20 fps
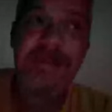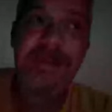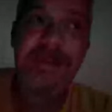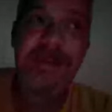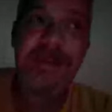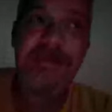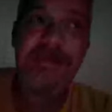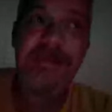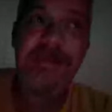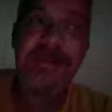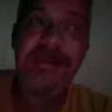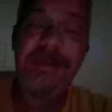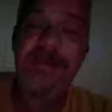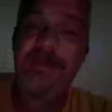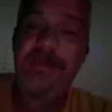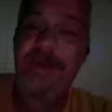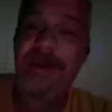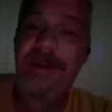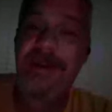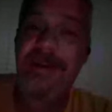
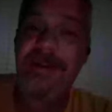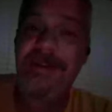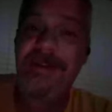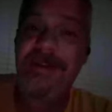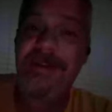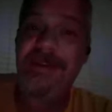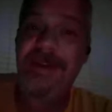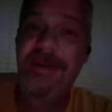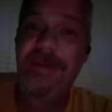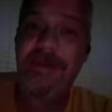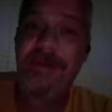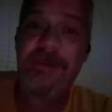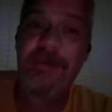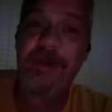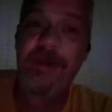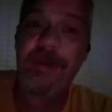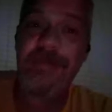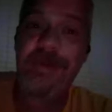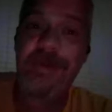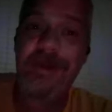want to suffer the
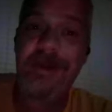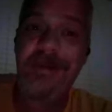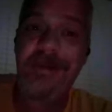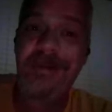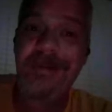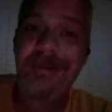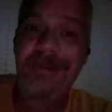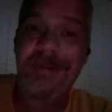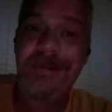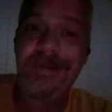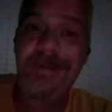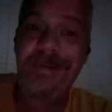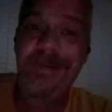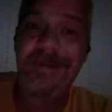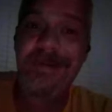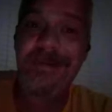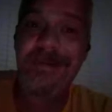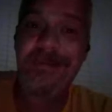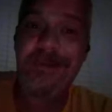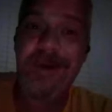repercussions of
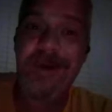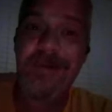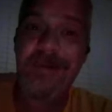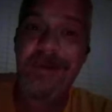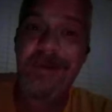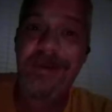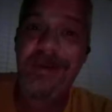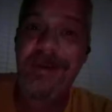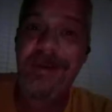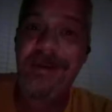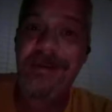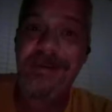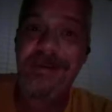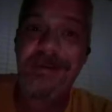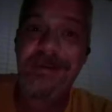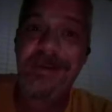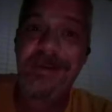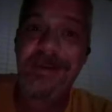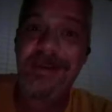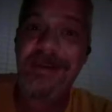whatever it is
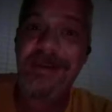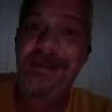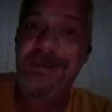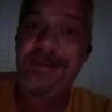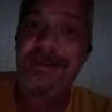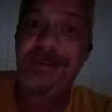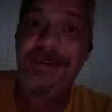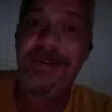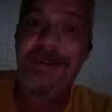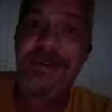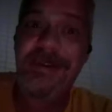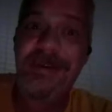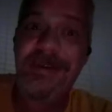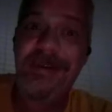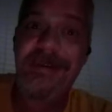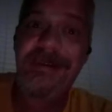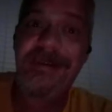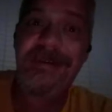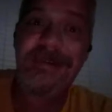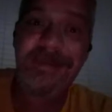you did, you shouldn't have
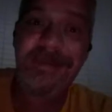done it.